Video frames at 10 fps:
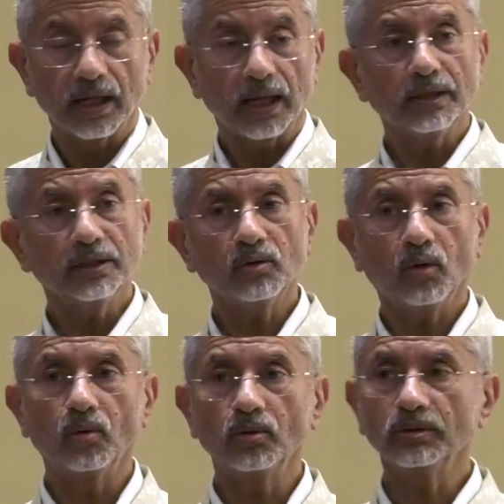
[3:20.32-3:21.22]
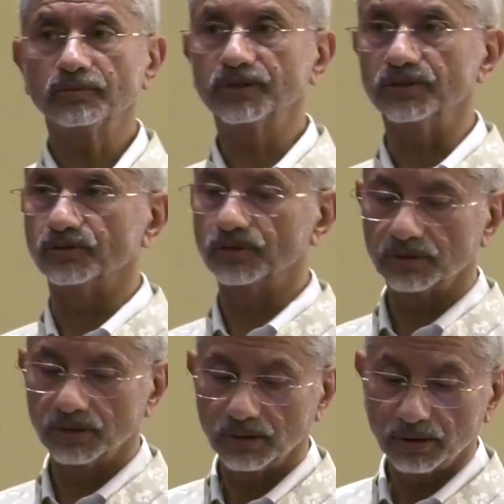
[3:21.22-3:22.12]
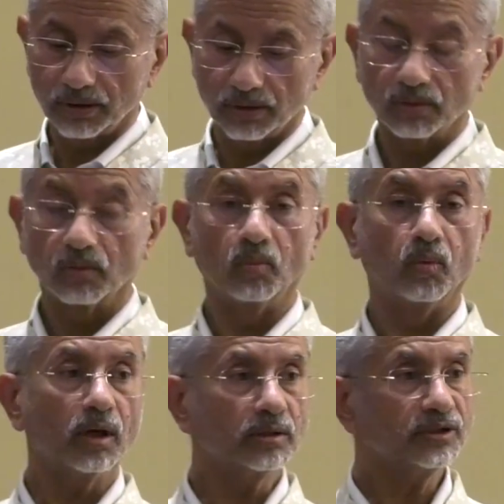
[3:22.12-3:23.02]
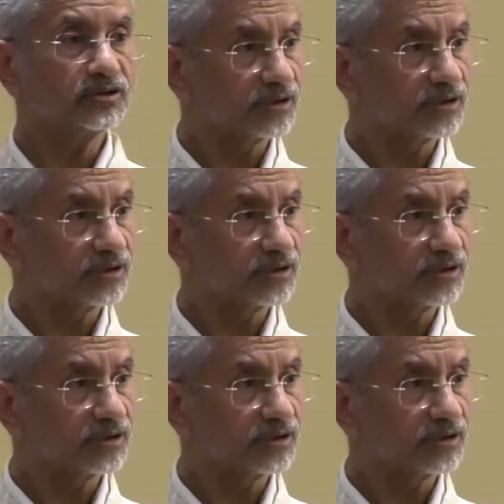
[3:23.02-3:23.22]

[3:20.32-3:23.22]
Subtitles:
And in all of this, what is